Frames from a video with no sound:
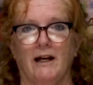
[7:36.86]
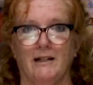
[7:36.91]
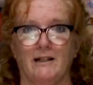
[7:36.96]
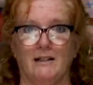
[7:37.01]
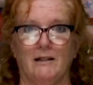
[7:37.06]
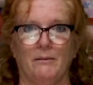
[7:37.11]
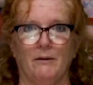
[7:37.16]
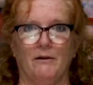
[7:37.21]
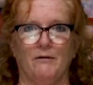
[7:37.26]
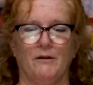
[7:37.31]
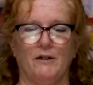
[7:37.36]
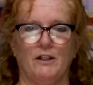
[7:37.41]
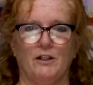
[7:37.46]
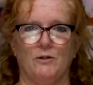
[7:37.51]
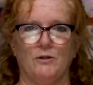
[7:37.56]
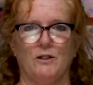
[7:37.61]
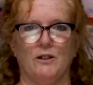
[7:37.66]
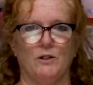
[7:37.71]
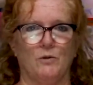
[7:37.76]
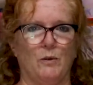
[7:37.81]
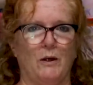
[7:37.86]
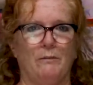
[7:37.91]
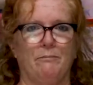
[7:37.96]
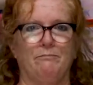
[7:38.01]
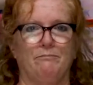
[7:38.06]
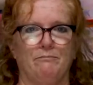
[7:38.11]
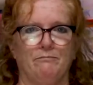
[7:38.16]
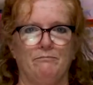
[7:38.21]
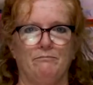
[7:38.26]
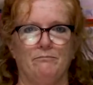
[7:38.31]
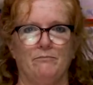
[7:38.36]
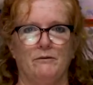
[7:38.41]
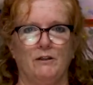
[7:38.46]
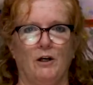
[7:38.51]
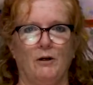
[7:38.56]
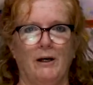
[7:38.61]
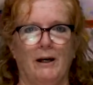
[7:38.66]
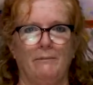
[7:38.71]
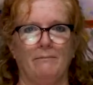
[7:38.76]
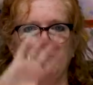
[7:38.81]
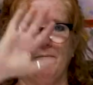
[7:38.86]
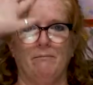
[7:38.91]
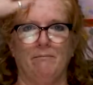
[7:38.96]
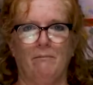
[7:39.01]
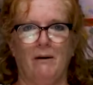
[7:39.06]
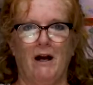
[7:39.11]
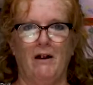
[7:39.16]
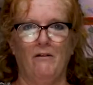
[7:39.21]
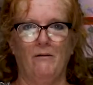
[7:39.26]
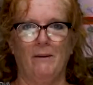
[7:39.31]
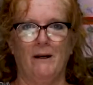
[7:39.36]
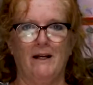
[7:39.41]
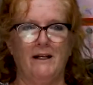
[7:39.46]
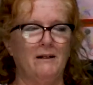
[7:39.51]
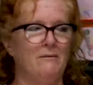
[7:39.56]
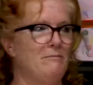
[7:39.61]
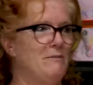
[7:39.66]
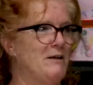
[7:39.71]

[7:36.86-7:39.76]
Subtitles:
some of the videos as well. Okay, bye, everybody.